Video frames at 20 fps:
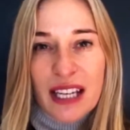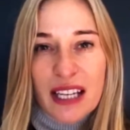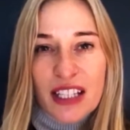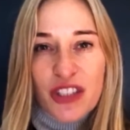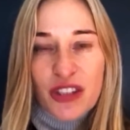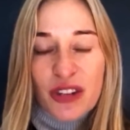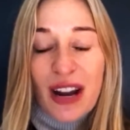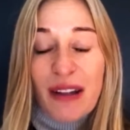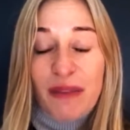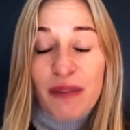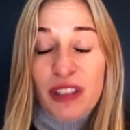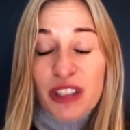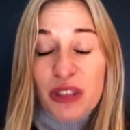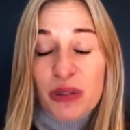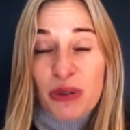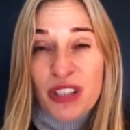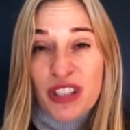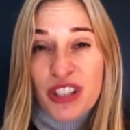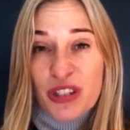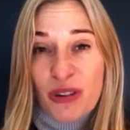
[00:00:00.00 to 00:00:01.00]
travel
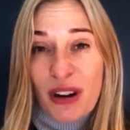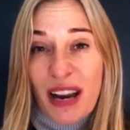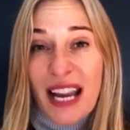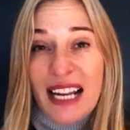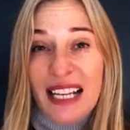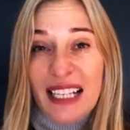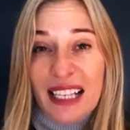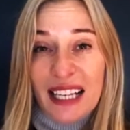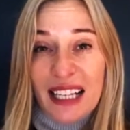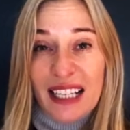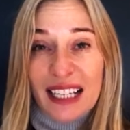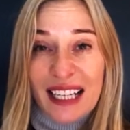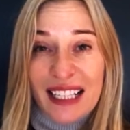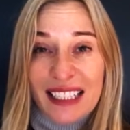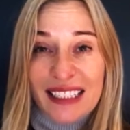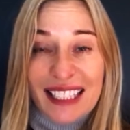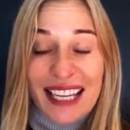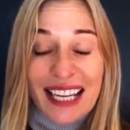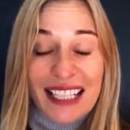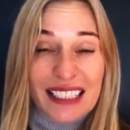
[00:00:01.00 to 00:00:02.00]
to Australia
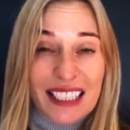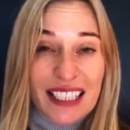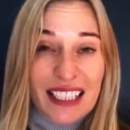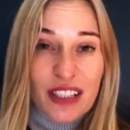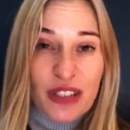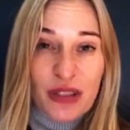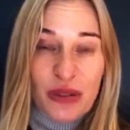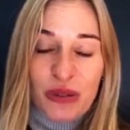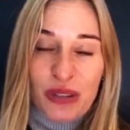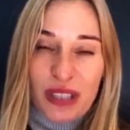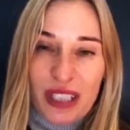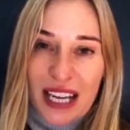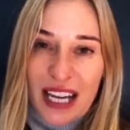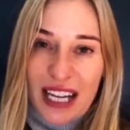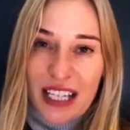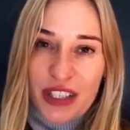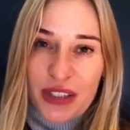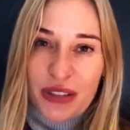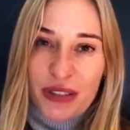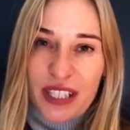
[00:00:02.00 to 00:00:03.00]
and get into the
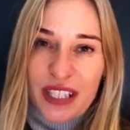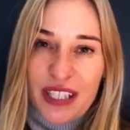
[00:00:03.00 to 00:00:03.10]
country.